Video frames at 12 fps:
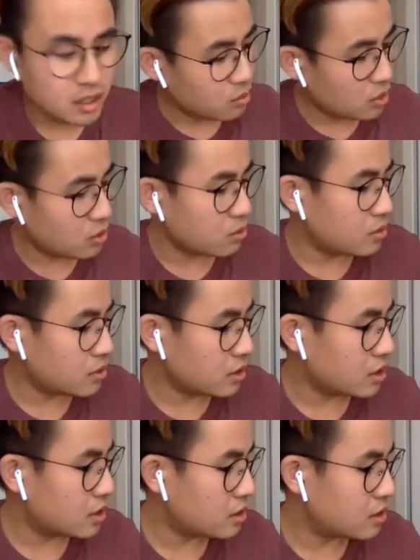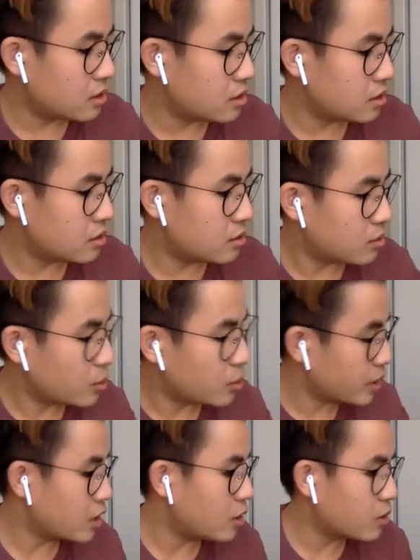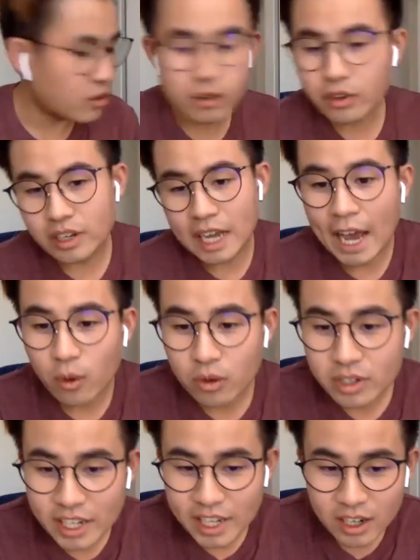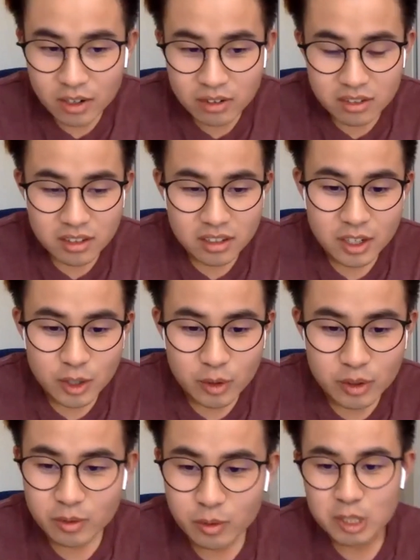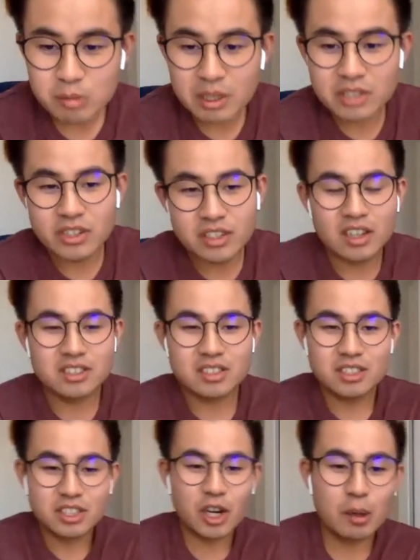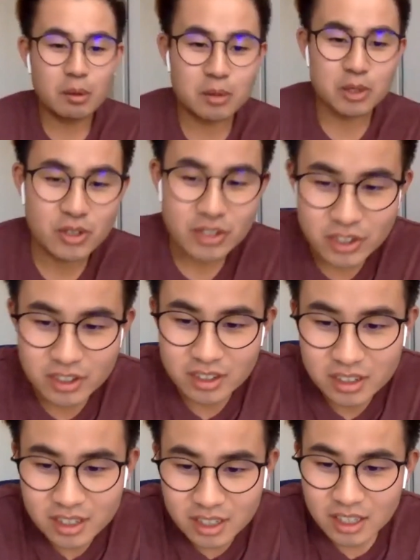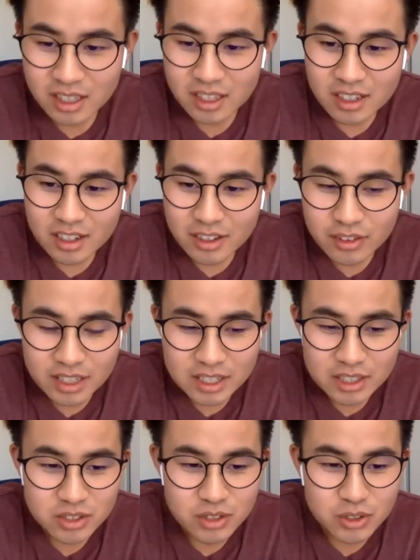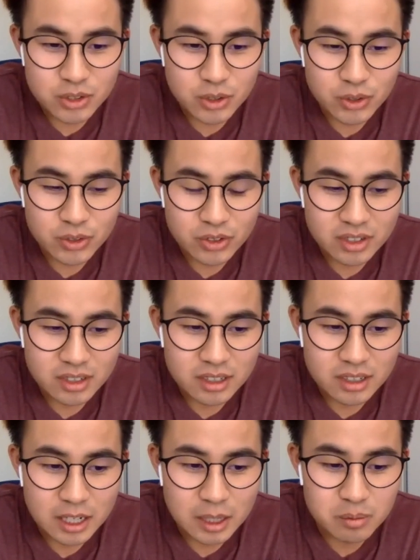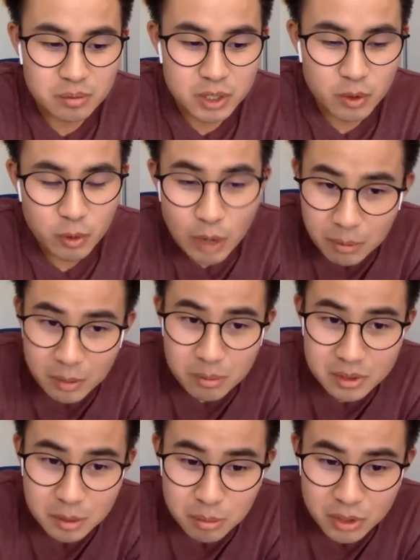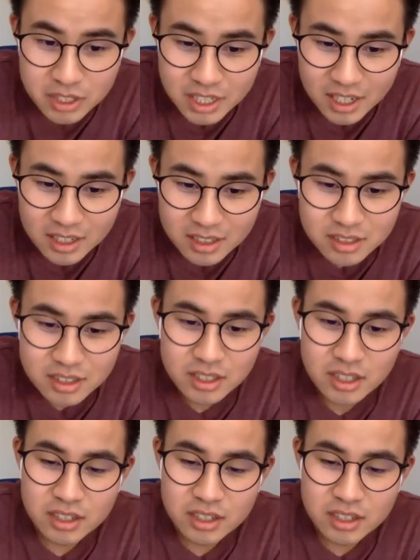Well, we're going on an hour now. I respect you guys' time. I'm sure you got other things to do. Should we wrap up the podcast?